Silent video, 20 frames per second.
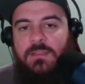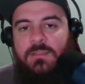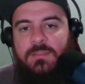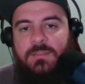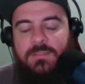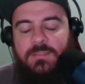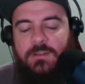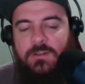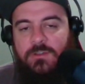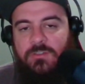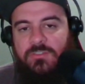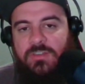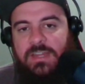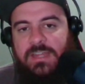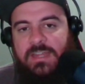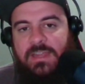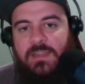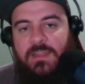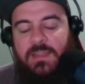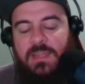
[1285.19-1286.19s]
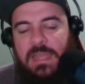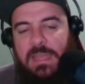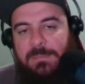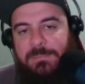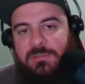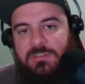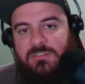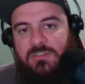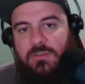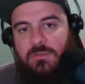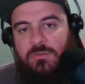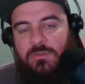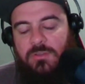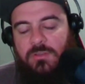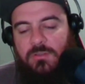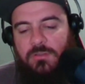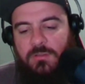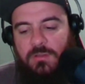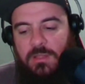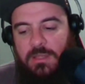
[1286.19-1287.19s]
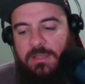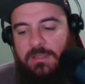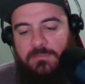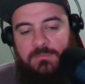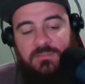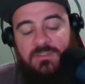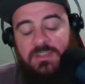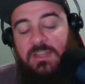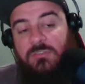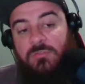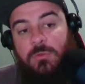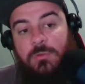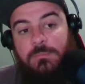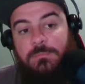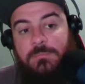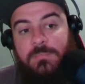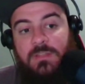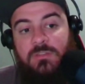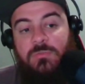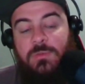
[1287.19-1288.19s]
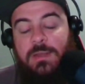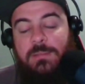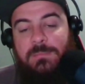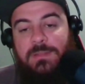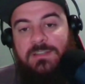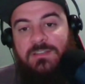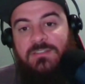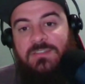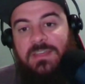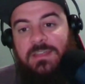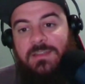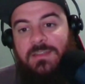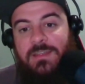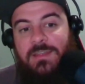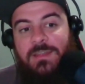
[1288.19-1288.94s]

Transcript: Thursday episode schedule is what I meant to say.